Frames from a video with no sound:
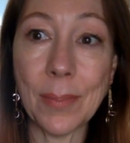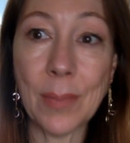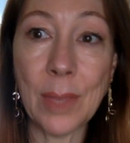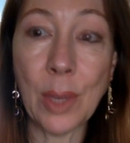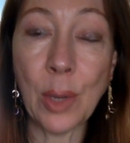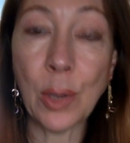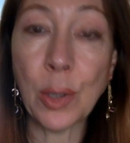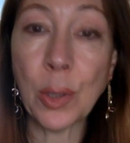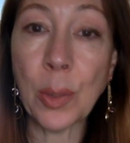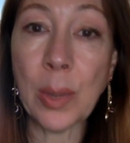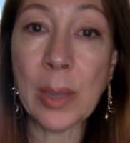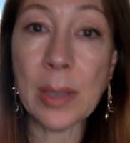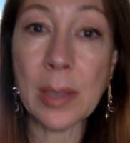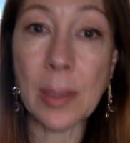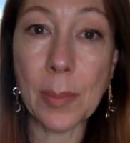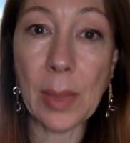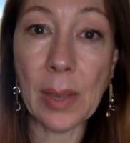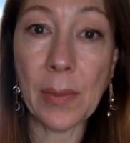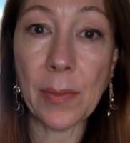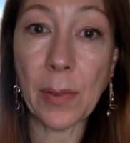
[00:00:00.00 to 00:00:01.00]
you're doing
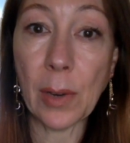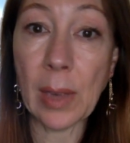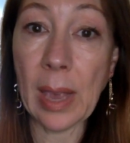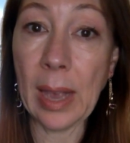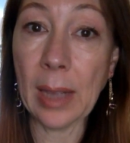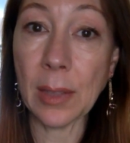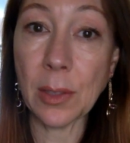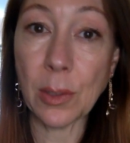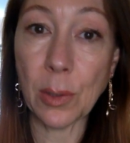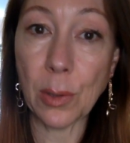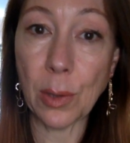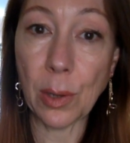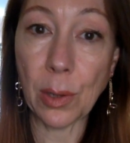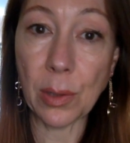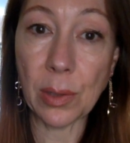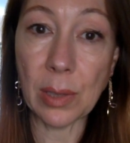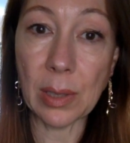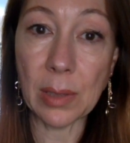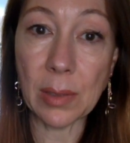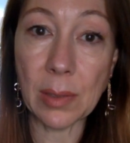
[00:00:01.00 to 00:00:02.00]
something for cancer
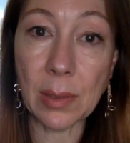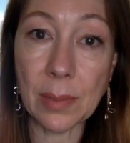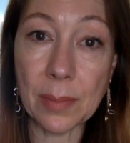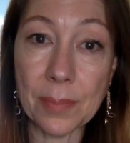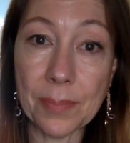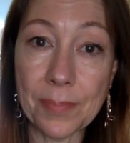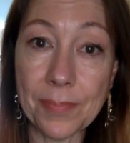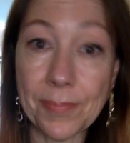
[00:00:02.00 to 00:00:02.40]
nurses